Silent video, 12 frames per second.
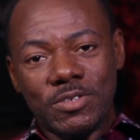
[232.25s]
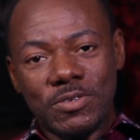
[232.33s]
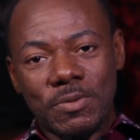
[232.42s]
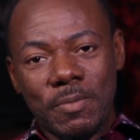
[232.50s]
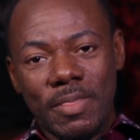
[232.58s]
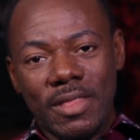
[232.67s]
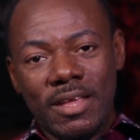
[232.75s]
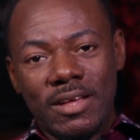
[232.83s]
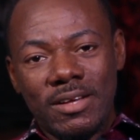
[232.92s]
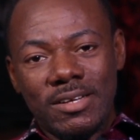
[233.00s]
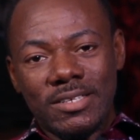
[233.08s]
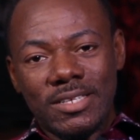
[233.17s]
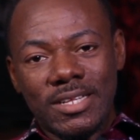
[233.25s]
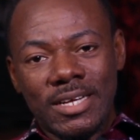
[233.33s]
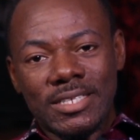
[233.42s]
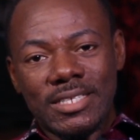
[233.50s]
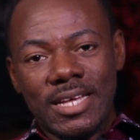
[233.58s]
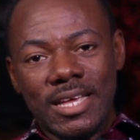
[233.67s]
do so it
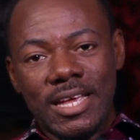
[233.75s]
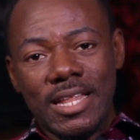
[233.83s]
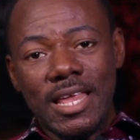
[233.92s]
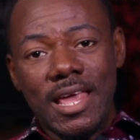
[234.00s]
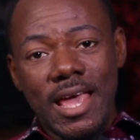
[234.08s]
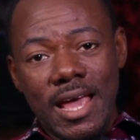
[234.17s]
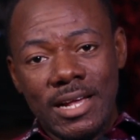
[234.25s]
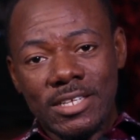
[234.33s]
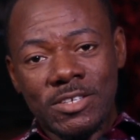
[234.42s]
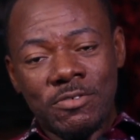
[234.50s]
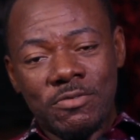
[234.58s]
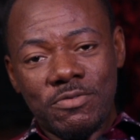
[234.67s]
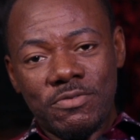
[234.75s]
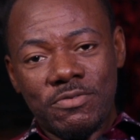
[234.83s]
has taken years of